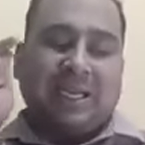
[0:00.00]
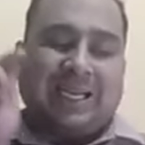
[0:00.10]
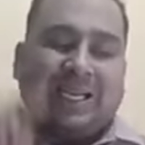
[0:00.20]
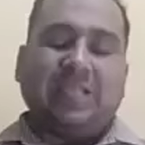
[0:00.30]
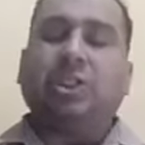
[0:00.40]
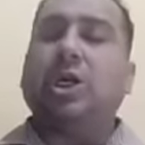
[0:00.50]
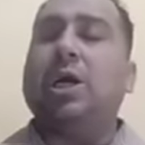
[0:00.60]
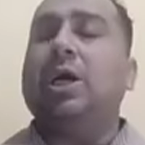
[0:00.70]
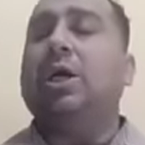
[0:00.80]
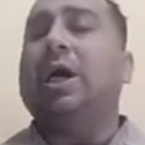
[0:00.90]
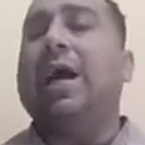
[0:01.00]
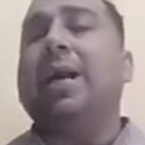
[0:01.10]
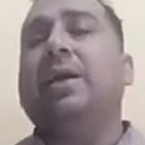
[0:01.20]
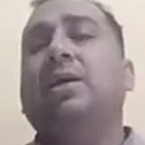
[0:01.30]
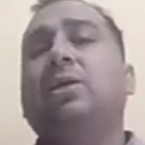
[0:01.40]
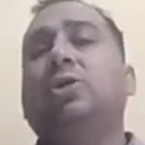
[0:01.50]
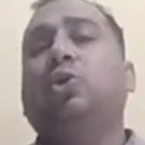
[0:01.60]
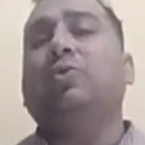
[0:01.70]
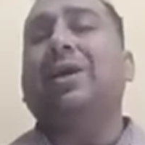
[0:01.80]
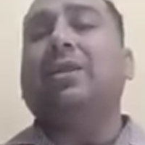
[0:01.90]
Richa and
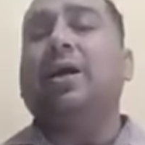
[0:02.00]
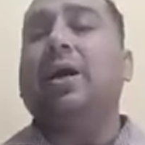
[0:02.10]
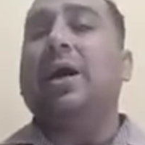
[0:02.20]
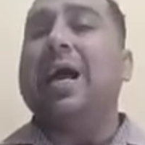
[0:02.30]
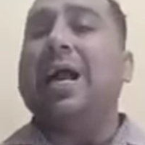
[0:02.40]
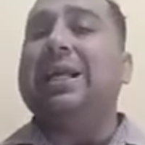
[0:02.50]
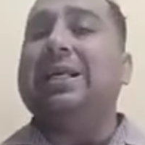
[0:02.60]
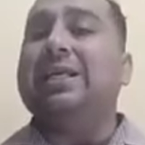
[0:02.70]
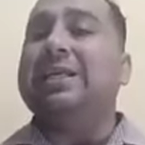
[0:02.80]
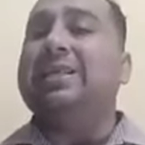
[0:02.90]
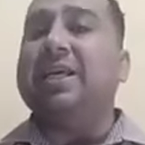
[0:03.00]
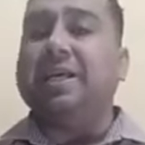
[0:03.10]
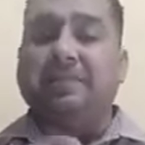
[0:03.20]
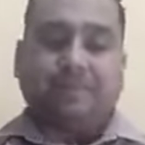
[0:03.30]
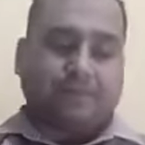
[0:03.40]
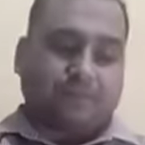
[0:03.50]
Sweta and Nidhi.